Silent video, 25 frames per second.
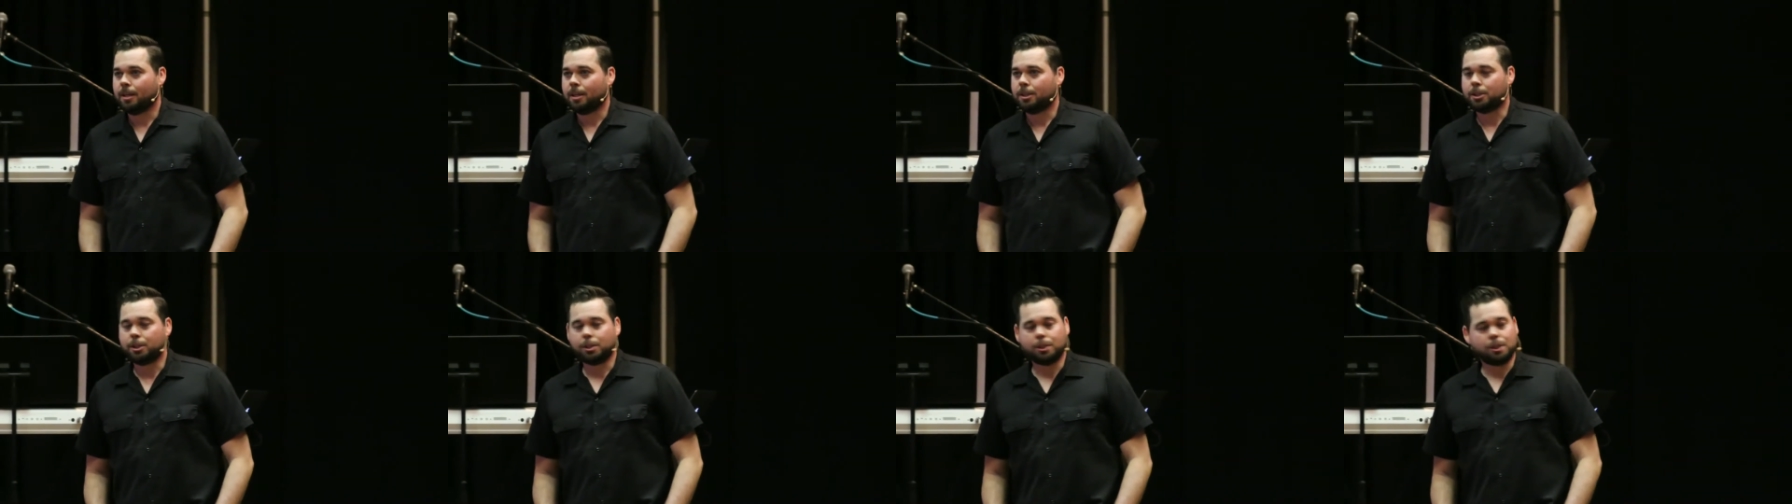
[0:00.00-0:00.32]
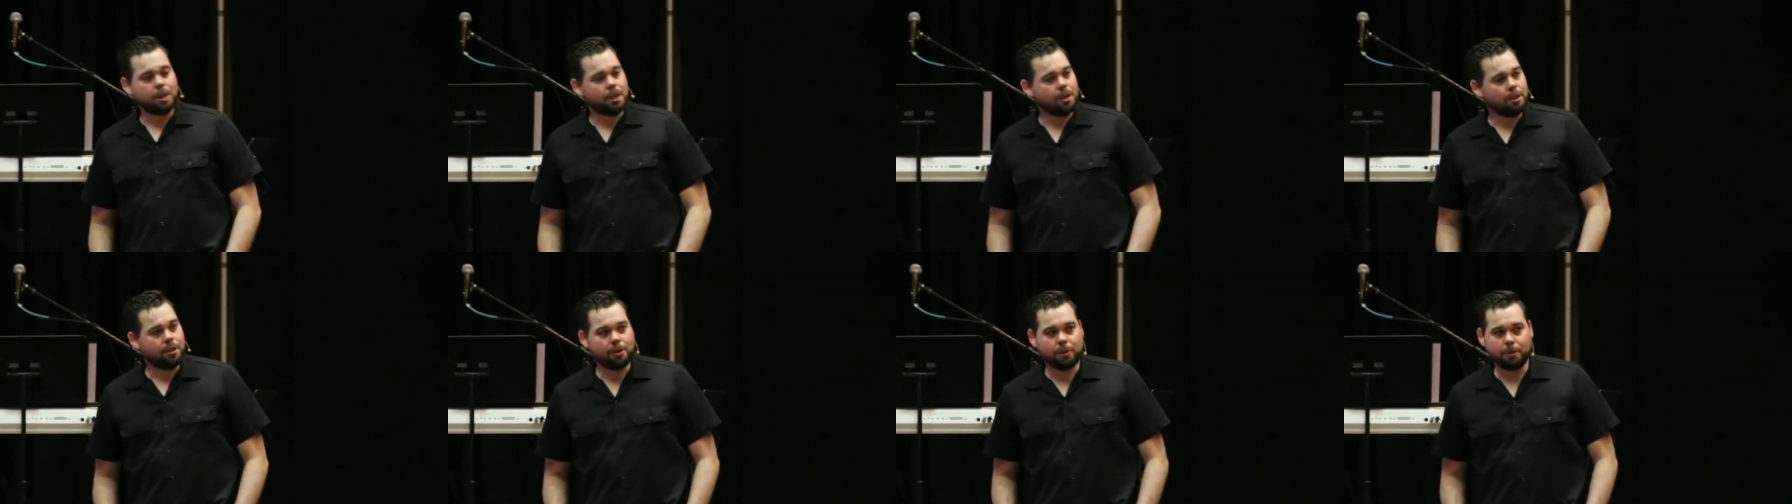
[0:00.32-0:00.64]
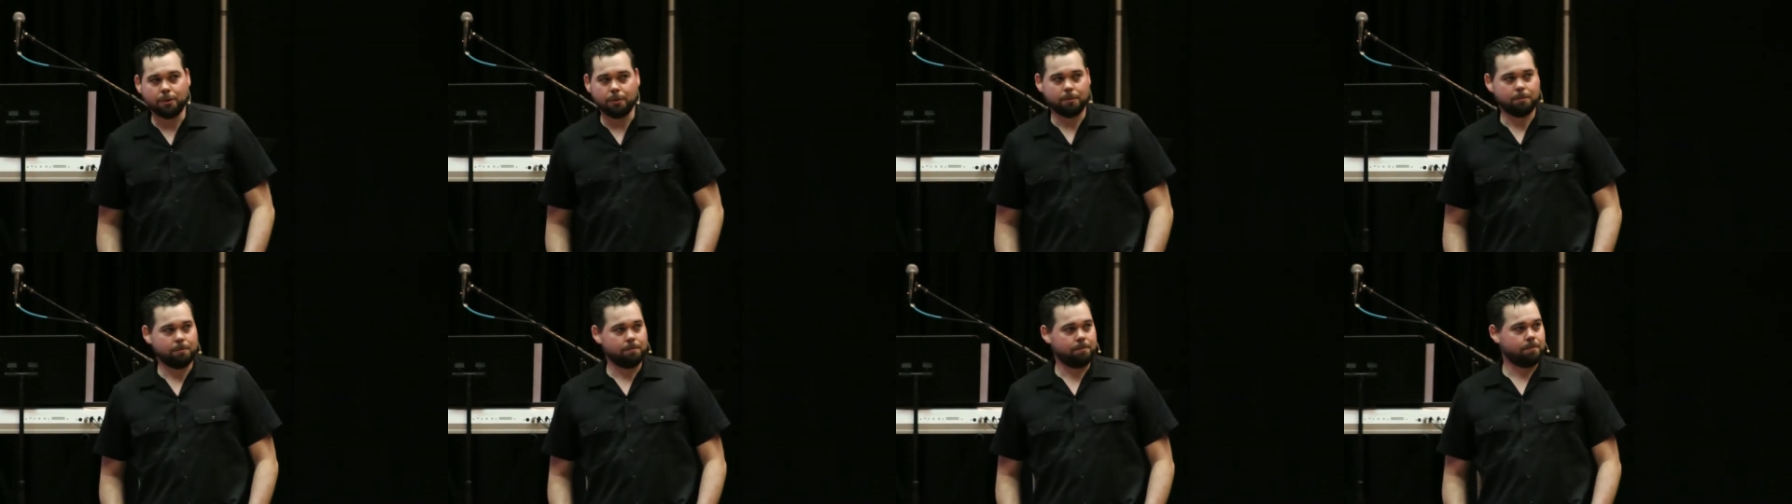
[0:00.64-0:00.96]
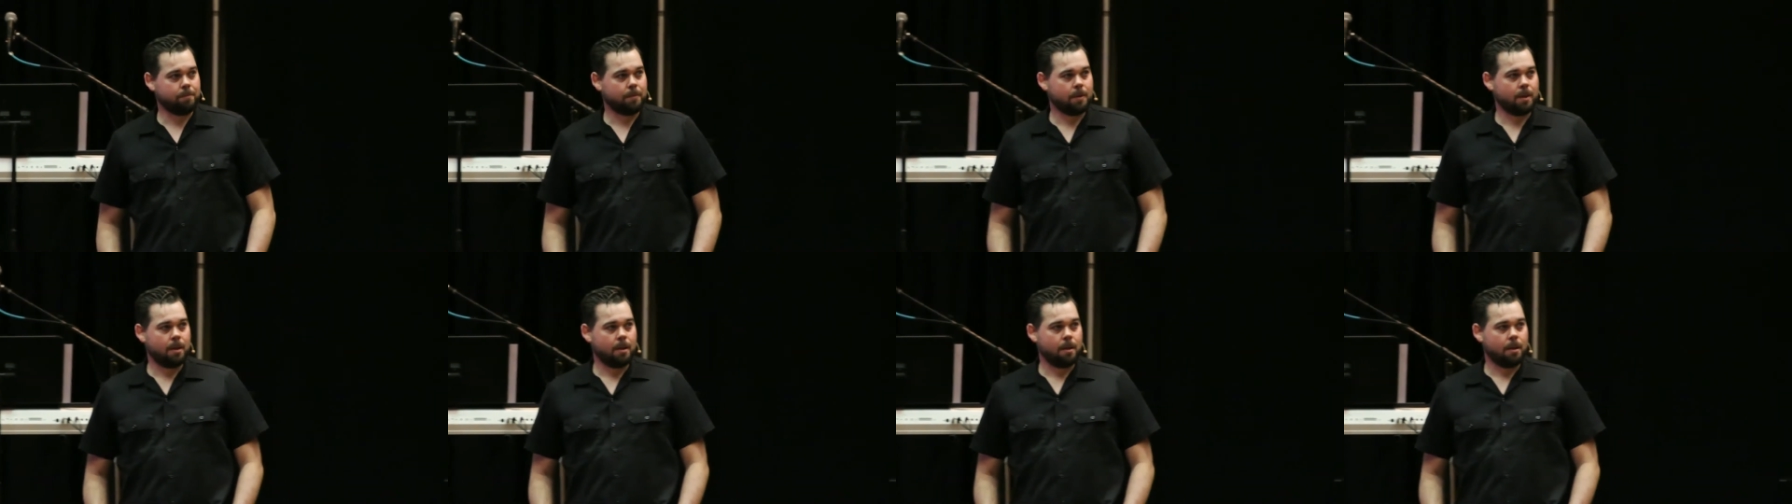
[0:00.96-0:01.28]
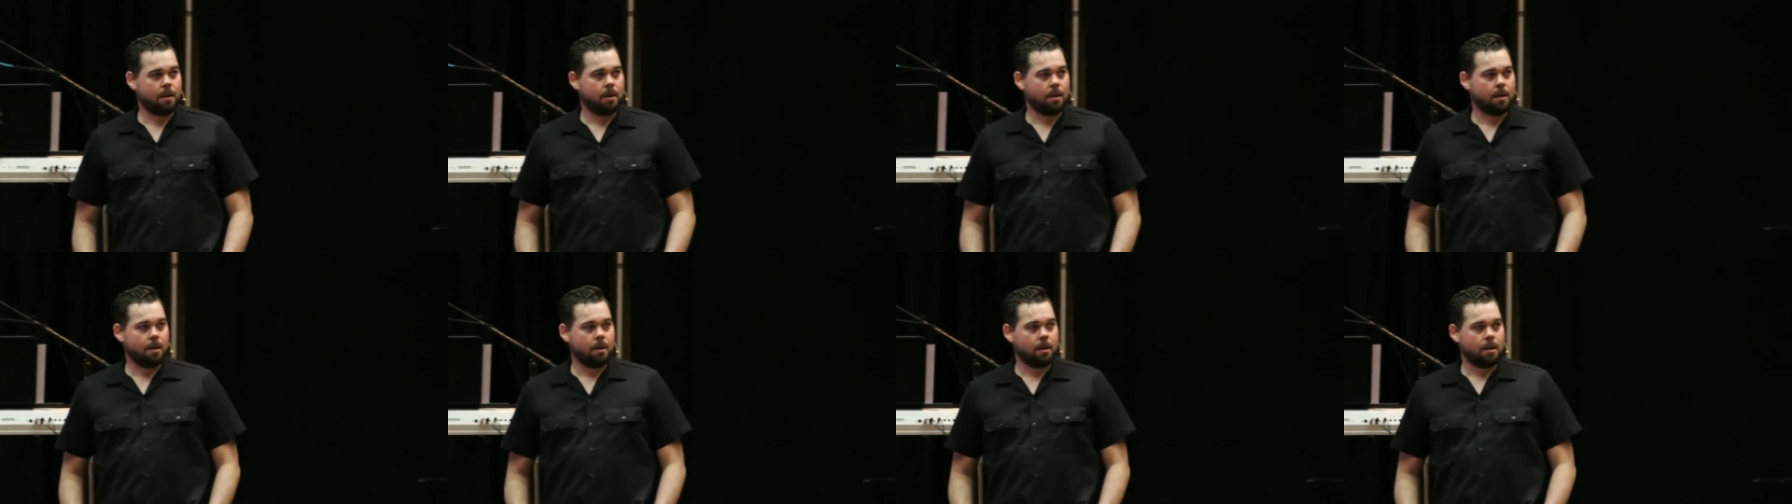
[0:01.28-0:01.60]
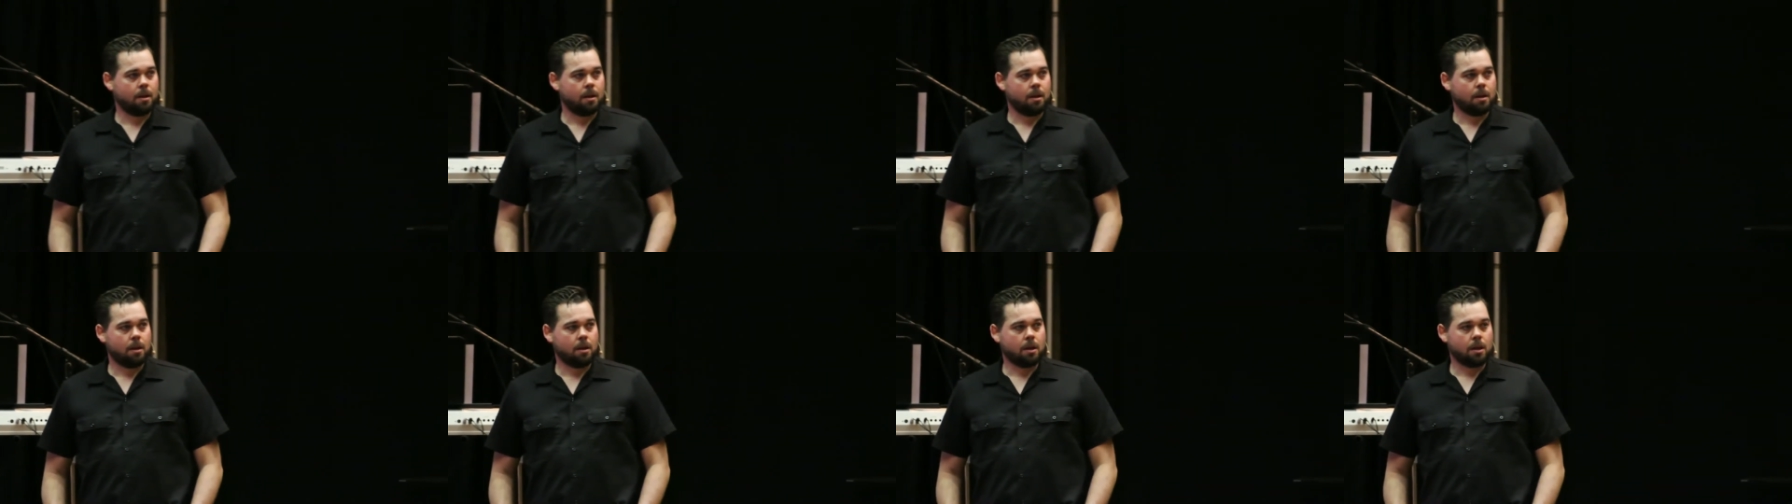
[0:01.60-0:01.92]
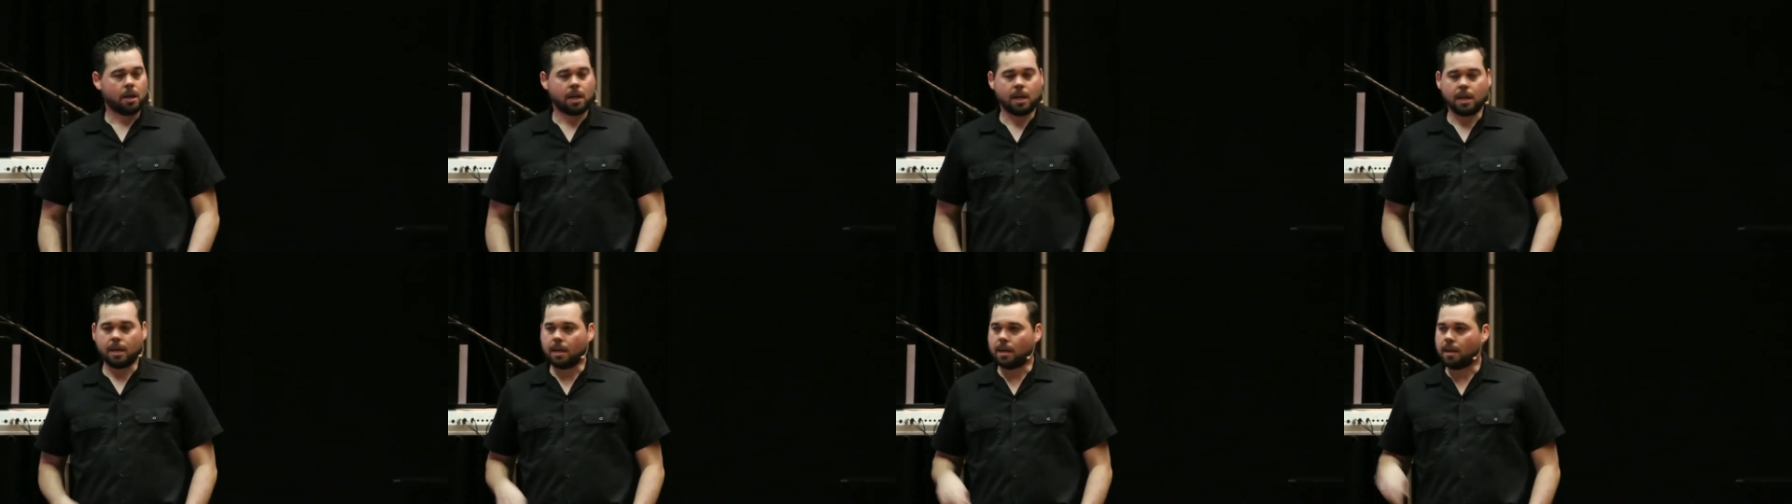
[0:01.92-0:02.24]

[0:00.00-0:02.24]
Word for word: She knew. He